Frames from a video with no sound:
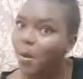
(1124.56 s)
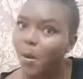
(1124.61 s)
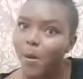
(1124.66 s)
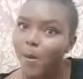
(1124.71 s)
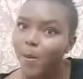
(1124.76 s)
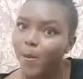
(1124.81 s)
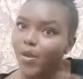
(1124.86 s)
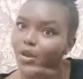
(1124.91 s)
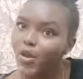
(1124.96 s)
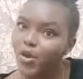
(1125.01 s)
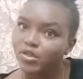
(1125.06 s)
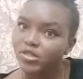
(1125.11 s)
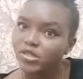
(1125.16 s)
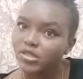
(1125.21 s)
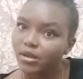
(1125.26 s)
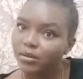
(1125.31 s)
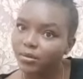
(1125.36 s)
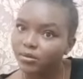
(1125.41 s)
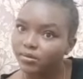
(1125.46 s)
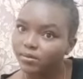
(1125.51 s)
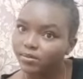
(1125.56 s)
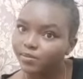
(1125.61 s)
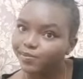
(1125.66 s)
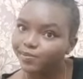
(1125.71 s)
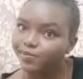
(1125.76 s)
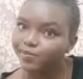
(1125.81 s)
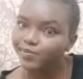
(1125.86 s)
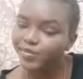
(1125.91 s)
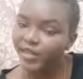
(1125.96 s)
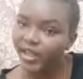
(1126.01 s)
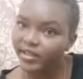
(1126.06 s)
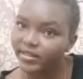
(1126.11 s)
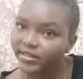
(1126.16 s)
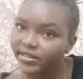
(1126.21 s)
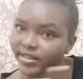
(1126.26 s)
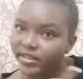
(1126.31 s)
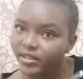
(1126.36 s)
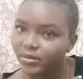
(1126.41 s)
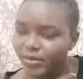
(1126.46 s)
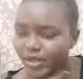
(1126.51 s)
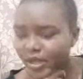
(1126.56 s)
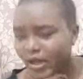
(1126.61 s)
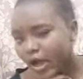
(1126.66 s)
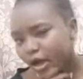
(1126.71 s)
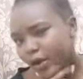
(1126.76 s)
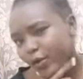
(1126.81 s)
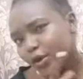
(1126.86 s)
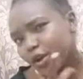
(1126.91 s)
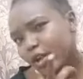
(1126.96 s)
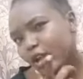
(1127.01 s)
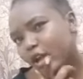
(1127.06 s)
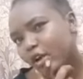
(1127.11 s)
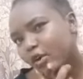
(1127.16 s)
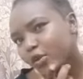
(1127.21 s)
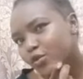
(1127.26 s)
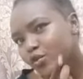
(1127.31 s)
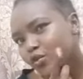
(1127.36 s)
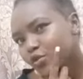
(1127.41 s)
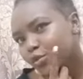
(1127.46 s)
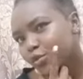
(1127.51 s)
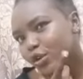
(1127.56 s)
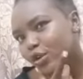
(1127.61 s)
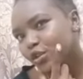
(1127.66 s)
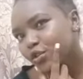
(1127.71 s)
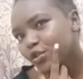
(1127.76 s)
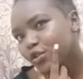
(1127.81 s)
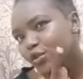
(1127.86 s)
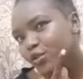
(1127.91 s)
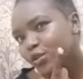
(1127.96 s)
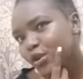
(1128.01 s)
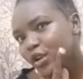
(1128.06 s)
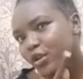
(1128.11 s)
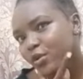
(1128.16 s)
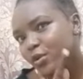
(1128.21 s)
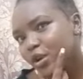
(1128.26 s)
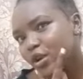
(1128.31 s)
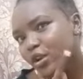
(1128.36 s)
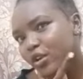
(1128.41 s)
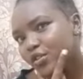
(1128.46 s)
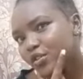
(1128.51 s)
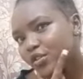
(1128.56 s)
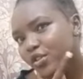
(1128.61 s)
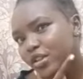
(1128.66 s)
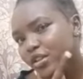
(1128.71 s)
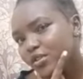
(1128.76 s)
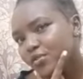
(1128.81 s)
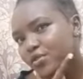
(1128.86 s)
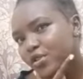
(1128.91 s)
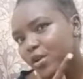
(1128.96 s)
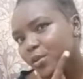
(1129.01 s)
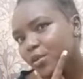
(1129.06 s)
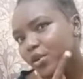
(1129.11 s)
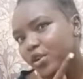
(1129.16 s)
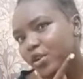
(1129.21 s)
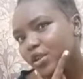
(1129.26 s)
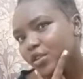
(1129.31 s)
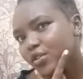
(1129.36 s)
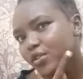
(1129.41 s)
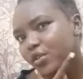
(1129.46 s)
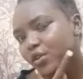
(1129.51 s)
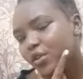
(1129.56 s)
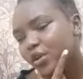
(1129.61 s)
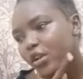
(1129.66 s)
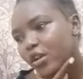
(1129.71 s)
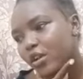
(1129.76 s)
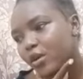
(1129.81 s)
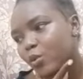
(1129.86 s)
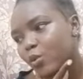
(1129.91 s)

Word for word: use them and tell me how it goes because I really want to see if somebody is gonna.